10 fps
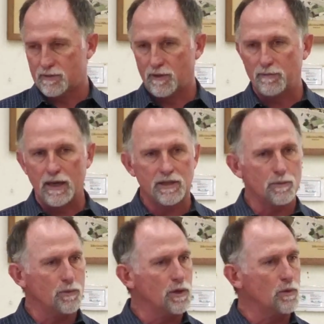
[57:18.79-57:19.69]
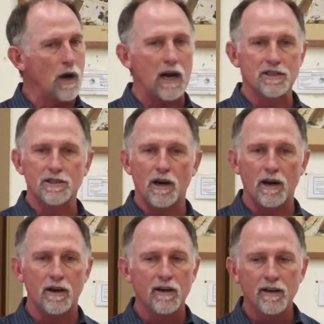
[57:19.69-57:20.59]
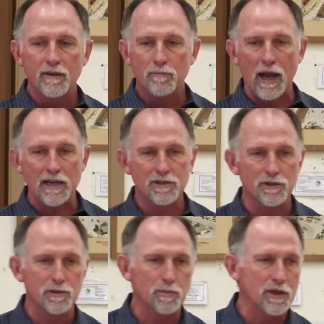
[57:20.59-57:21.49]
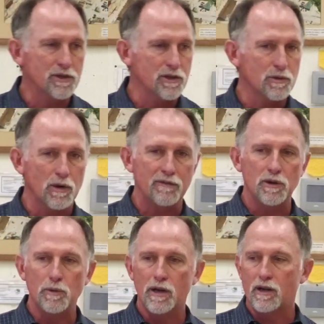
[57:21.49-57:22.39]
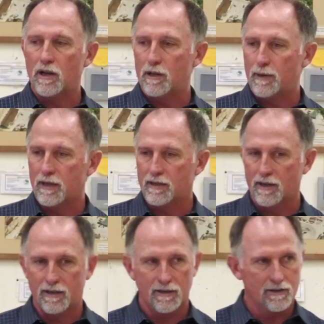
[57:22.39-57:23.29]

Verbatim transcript: We've made some real rock star pastors, preachers, whatever you want to call them out there.